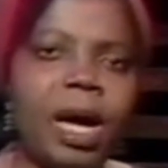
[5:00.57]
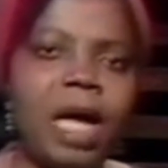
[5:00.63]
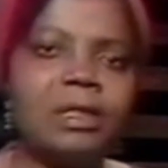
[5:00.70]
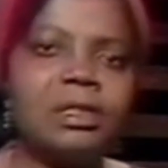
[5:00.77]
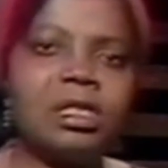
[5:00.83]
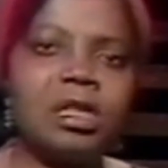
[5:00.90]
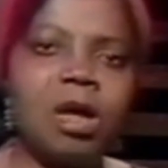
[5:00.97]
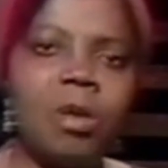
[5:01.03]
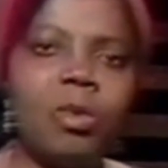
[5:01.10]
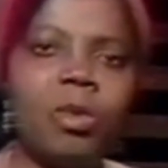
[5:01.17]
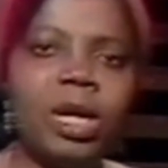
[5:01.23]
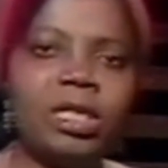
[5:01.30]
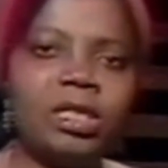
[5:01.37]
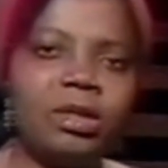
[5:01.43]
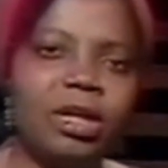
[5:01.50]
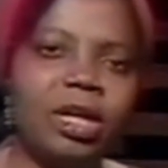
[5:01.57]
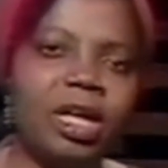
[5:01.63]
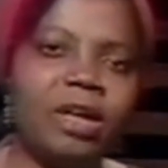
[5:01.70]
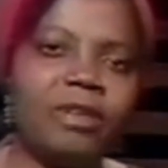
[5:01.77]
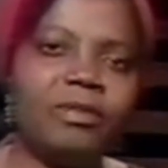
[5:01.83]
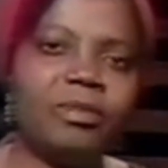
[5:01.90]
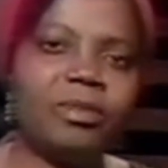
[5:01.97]
and somewhere to
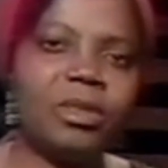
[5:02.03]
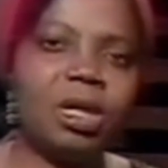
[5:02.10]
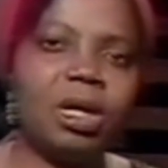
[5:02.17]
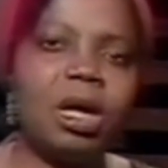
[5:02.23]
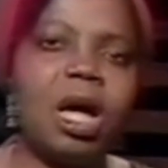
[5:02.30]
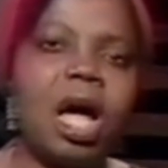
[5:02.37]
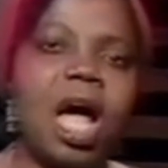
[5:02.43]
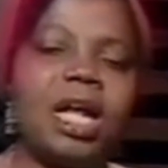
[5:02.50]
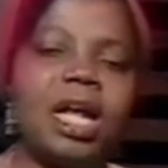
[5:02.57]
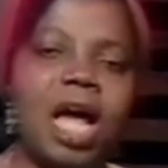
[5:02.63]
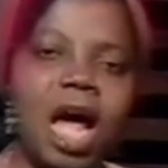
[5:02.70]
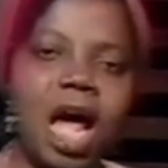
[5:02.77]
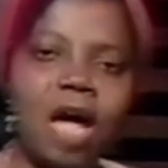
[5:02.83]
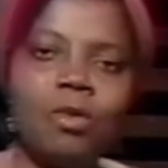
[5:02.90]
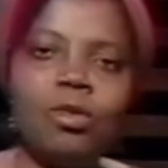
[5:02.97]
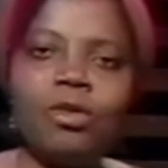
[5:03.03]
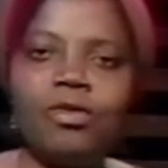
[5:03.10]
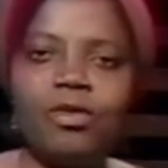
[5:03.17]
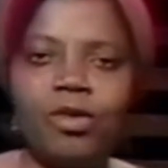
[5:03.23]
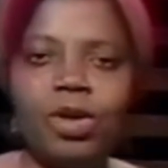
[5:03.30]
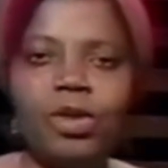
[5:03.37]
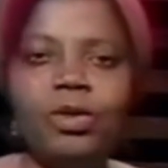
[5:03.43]
live, and I would
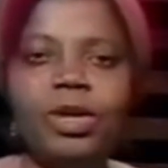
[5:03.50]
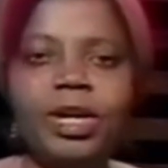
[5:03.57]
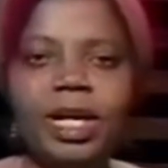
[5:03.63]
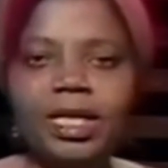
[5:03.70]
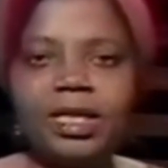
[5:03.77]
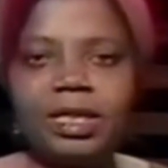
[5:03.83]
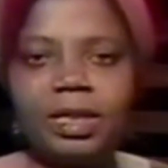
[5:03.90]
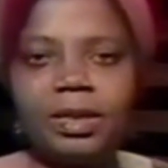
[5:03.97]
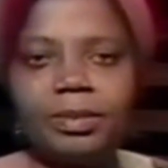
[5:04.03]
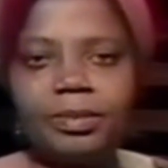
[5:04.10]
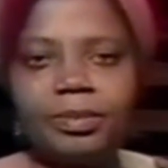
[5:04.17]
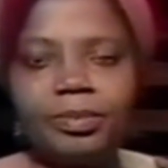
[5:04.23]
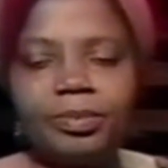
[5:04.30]
follow later.